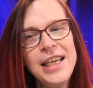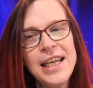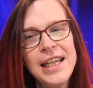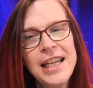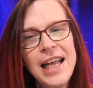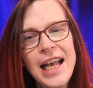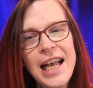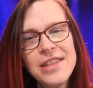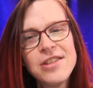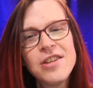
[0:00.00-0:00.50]
and
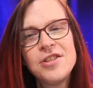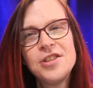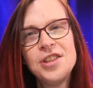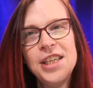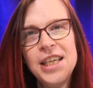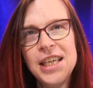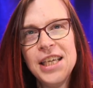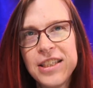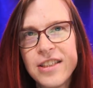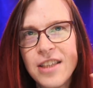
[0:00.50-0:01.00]

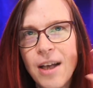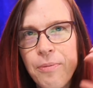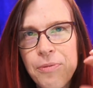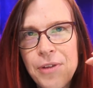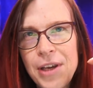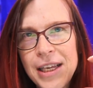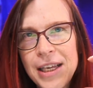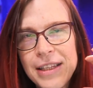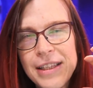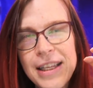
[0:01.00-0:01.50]
SRT is
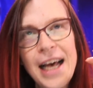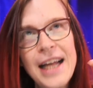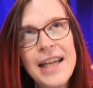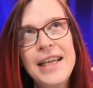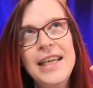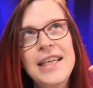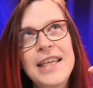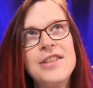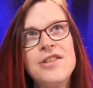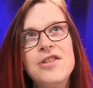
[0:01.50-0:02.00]
something that
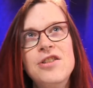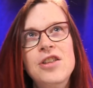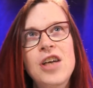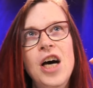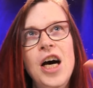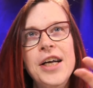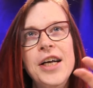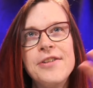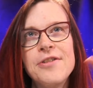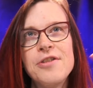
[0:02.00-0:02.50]
is
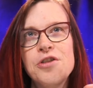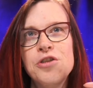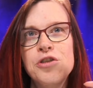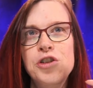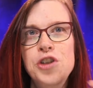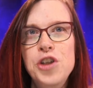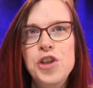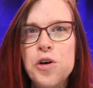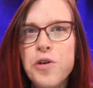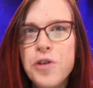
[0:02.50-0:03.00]
not
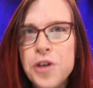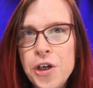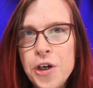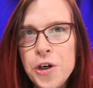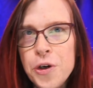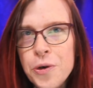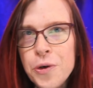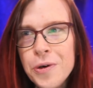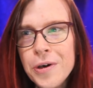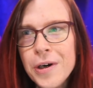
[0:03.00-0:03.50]

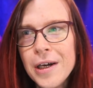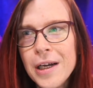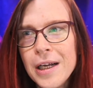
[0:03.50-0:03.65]
new,